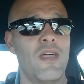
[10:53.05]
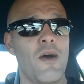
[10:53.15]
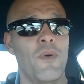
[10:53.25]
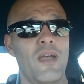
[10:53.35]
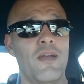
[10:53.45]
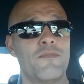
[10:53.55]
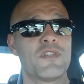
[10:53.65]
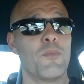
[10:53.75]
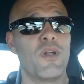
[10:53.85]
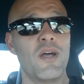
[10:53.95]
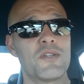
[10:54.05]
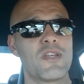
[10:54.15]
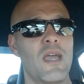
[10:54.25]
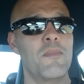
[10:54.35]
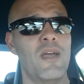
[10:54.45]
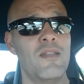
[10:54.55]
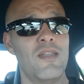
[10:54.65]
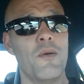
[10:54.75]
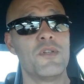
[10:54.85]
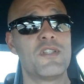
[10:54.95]
That way, if someone else came
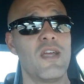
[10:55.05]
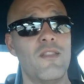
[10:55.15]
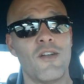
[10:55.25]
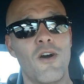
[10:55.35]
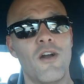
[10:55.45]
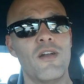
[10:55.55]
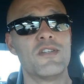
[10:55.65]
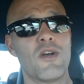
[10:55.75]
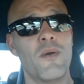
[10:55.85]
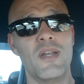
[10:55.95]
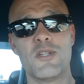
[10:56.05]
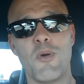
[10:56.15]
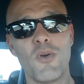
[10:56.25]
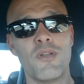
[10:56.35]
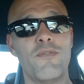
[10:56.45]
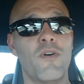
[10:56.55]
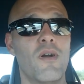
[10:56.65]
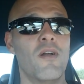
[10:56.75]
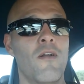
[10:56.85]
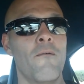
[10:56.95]
in, they would say the car is already spoken
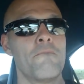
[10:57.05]
for.